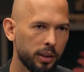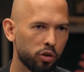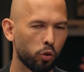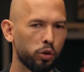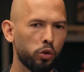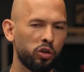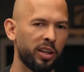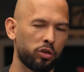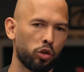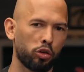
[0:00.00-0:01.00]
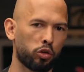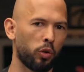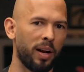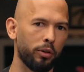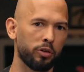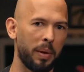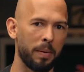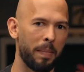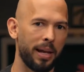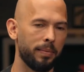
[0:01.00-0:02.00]
So reducing testosterone levels
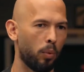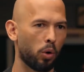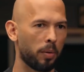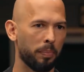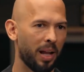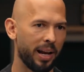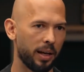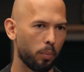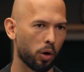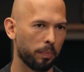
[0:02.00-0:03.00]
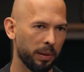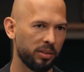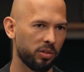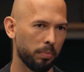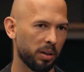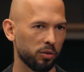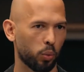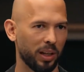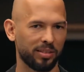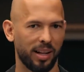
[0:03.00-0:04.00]
make men more compliant and more complacent because
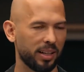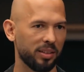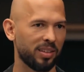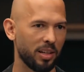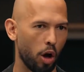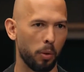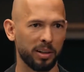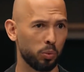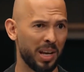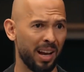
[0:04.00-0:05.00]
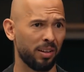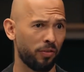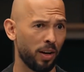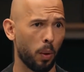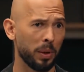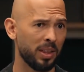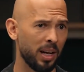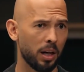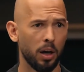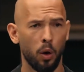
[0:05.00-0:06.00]
we're less likely to say no because we can't defend what we
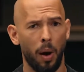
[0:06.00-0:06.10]
think.